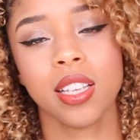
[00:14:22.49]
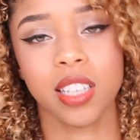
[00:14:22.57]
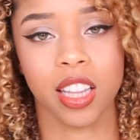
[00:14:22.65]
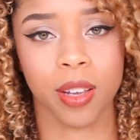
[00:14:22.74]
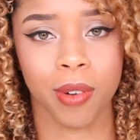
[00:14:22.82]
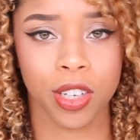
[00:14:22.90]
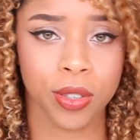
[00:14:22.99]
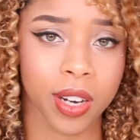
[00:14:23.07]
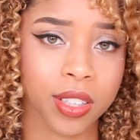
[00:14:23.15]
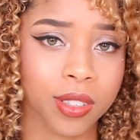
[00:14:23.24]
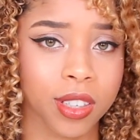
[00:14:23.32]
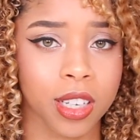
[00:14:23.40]
saying they want
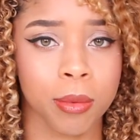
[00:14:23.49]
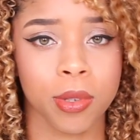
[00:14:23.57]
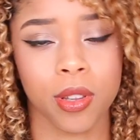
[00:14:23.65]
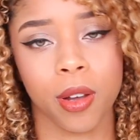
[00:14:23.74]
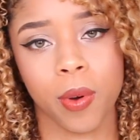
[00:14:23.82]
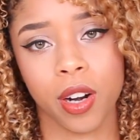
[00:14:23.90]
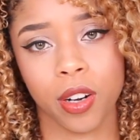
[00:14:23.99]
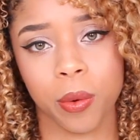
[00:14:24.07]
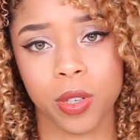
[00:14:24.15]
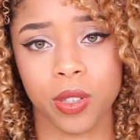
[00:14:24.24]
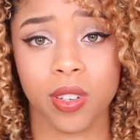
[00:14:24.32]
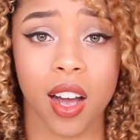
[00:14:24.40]
transcripts or they want to know
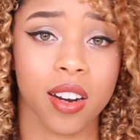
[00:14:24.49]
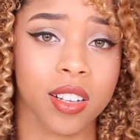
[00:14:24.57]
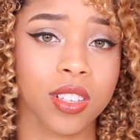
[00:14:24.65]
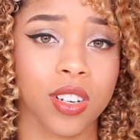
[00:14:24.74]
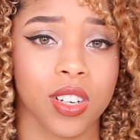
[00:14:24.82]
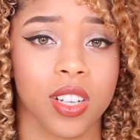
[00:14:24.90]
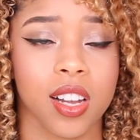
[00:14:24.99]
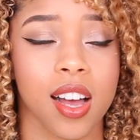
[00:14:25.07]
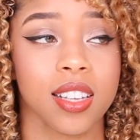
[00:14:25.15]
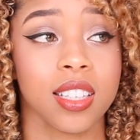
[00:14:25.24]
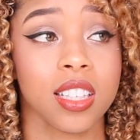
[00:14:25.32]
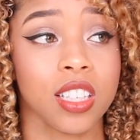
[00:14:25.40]
what you got in a certain
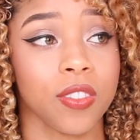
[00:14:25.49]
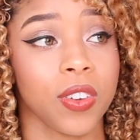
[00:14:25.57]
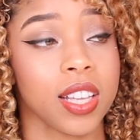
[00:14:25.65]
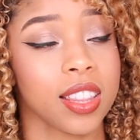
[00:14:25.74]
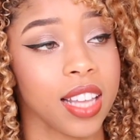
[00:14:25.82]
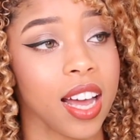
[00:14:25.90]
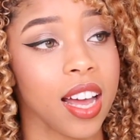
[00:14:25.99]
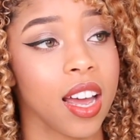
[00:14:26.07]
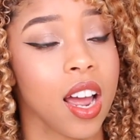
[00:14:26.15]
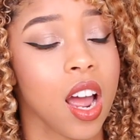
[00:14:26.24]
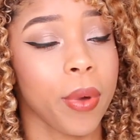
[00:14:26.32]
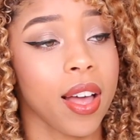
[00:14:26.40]
class and stuff like that.
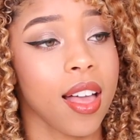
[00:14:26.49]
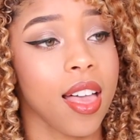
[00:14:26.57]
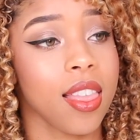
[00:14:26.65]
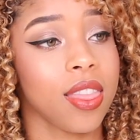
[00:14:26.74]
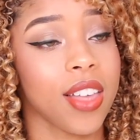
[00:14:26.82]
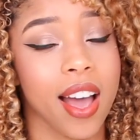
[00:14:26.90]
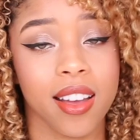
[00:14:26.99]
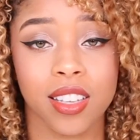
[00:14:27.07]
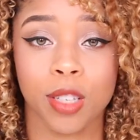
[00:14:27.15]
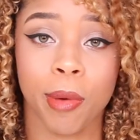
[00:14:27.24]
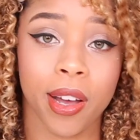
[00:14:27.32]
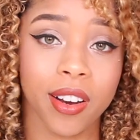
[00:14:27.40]
But that
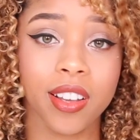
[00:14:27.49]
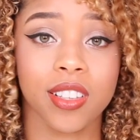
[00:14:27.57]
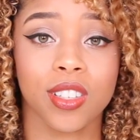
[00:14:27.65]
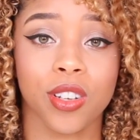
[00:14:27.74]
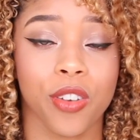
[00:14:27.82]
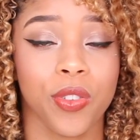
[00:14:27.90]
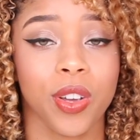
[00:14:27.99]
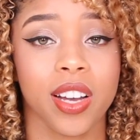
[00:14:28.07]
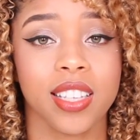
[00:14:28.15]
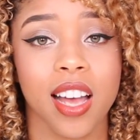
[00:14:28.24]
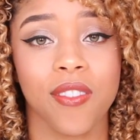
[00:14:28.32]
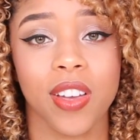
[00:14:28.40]
is about it. So if you
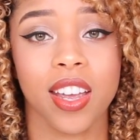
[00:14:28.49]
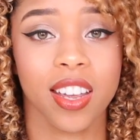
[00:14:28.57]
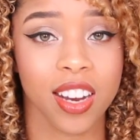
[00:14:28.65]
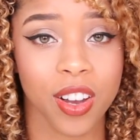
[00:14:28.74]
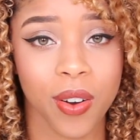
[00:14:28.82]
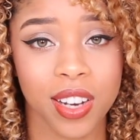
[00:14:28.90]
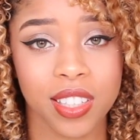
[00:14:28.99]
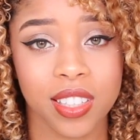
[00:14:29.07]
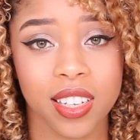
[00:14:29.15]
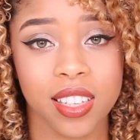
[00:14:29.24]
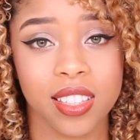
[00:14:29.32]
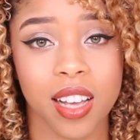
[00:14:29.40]
guys have any
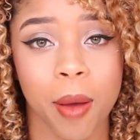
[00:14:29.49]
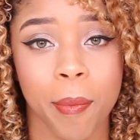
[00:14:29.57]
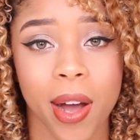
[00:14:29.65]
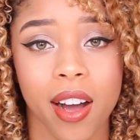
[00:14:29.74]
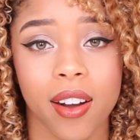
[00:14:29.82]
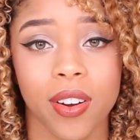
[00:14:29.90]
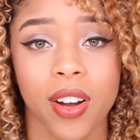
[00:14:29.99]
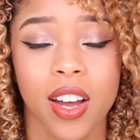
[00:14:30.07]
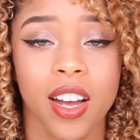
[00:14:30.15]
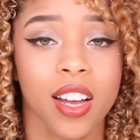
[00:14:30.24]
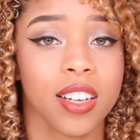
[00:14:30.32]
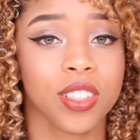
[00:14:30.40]
questions about
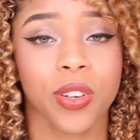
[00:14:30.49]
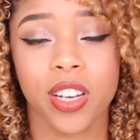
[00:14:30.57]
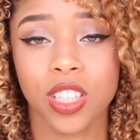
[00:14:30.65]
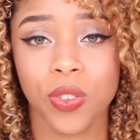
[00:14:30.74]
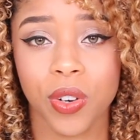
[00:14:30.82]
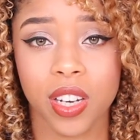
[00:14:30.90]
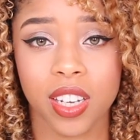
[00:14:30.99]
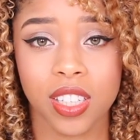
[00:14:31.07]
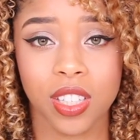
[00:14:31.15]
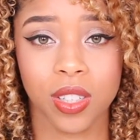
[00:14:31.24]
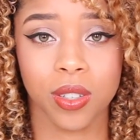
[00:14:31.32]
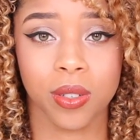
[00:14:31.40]
transferring
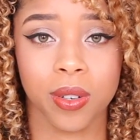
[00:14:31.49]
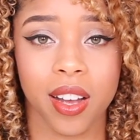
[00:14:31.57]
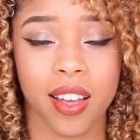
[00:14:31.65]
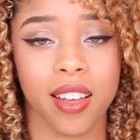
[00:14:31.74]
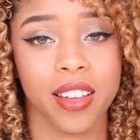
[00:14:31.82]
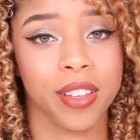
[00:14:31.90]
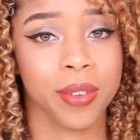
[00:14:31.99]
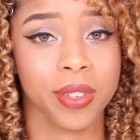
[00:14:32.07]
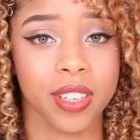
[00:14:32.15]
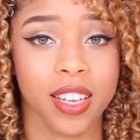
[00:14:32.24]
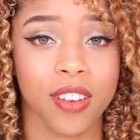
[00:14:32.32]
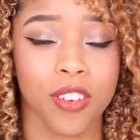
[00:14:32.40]
to a
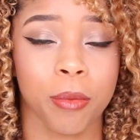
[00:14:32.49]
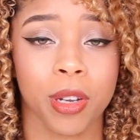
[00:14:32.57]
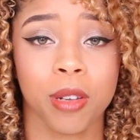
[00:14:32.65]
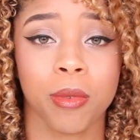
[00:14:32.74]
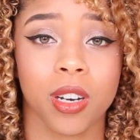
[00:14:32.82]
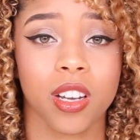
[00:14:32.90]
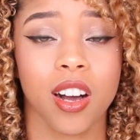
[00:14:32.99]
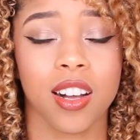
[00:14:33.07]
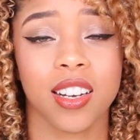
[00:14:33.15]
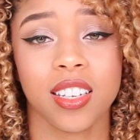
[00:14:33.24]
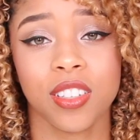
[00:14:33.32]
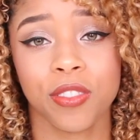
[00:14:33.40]
UC from a community
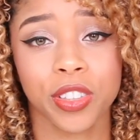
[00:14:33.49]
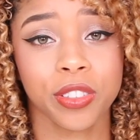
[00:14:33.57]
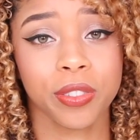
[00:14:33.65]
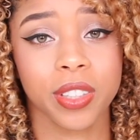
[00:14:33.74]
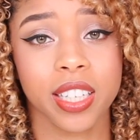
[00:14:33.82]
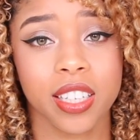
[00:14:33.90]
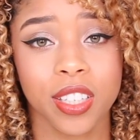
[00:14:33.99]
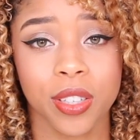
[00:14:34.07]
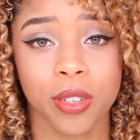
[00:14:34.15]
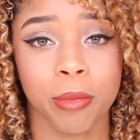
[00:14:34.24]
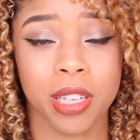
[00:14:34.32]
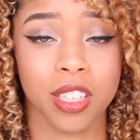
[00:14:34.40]
college, feel free
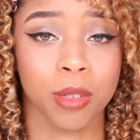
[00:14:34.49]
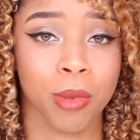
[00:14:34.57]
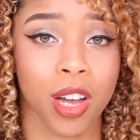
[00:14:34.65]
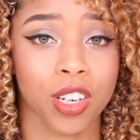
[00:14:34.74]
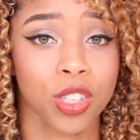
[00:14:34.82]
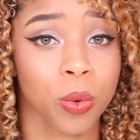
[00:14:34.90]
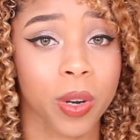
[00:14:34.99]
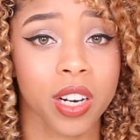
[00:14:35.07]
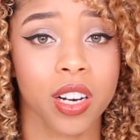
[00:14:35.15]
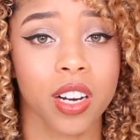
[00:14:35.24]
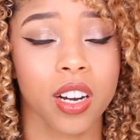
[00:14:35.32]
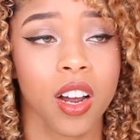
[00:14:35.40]
to message me on
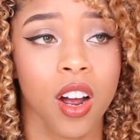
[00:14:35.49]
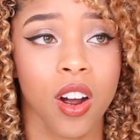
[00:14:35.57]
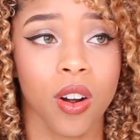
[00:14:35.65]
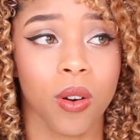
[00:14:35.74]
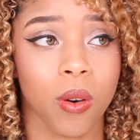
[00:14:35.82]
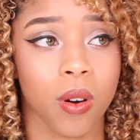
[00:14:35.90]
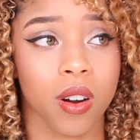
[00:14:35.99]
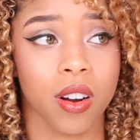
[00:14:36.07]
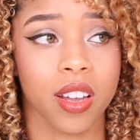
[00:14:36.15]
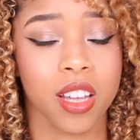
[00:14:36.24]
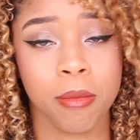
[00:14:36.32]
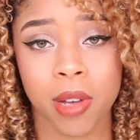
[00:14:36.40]
Twitter or
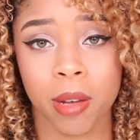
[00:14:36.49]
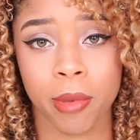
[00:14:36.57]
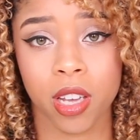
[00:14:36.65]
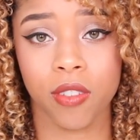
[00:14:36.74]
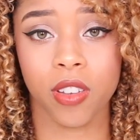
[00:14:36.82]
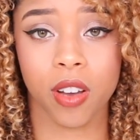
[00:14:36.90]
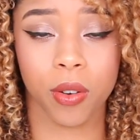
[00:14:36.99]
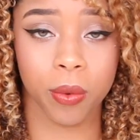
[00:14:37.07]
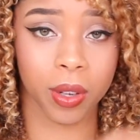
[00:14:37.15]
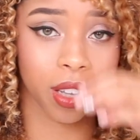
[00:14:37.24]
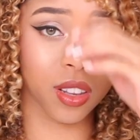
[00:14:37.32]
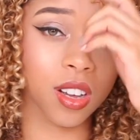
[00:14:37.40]
email me if you have a
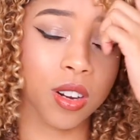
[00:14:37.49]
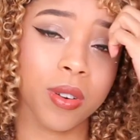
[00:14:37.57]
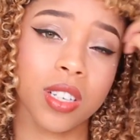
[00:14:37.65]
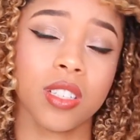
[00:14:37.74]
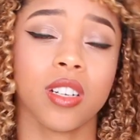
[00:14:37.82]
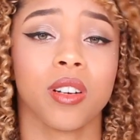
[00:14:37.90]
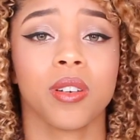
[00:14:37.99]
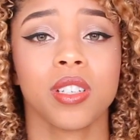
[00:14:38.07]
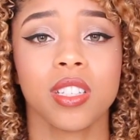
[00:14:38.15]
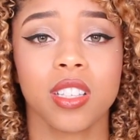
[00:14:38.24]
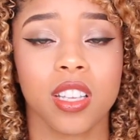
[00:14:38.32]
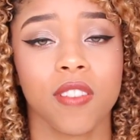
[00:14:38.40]
really long question, or
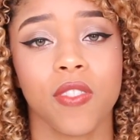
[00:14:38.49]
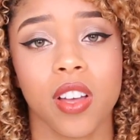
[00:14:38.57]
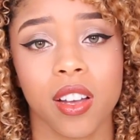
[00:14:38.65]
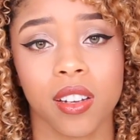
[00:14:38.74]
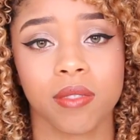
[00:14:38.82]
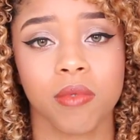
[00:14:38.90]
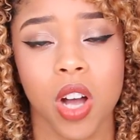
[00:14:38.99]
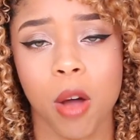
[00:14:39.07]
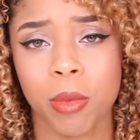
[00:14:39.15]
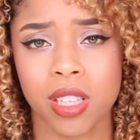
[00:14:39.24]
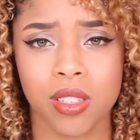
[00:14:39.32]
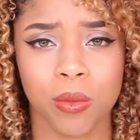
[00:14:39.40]
just leave the
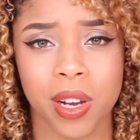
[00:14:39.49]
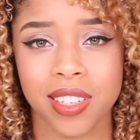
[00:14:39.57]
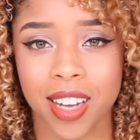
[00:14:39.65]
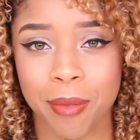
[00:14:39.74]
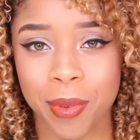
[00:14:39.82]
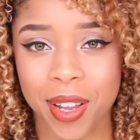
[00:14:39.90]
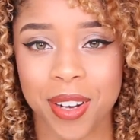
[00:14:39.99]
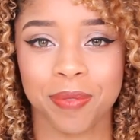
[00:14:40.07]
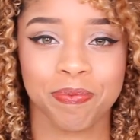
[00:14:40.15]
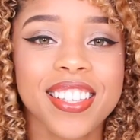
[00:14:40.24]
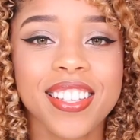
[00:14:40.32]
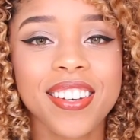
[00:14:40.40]
comments right down below.
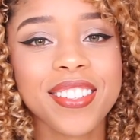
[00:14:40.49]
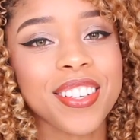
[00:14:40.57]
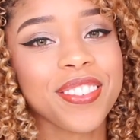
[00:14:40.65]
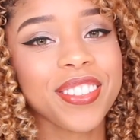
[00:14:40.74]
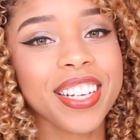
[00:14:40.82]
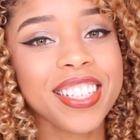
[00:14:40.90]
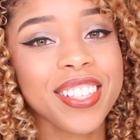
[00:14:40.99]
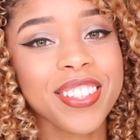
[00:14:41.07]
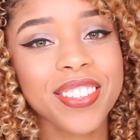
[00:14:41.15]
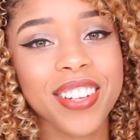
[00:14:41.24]
So don't forget to